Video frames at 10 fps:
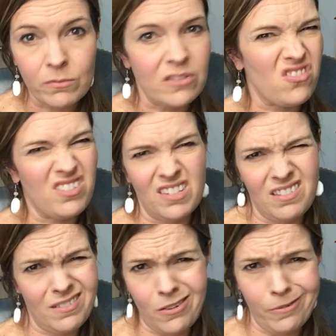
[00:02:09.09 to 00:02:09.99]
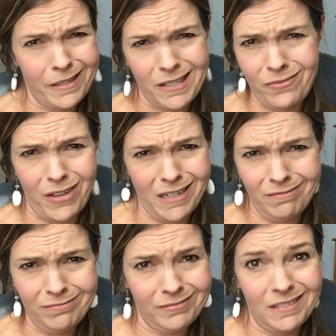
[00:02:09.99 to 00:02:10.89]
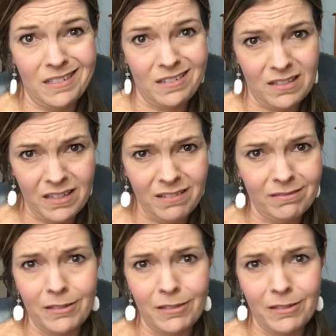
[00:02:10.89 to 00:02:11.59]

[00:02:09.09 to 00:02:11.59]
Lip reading: which isn't always fun, honestly.